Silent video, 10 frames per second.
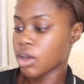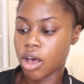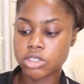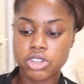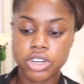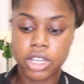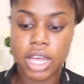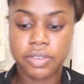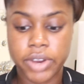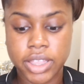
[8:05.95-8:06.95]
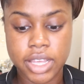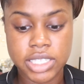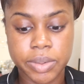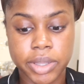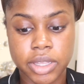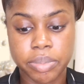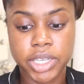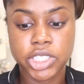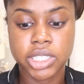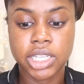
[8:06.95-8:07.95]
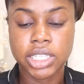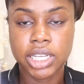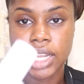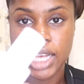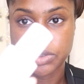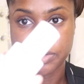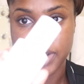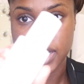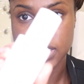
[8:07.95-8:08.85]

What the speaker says: also heard a lot of great things about the Peach and Lily Glass Refining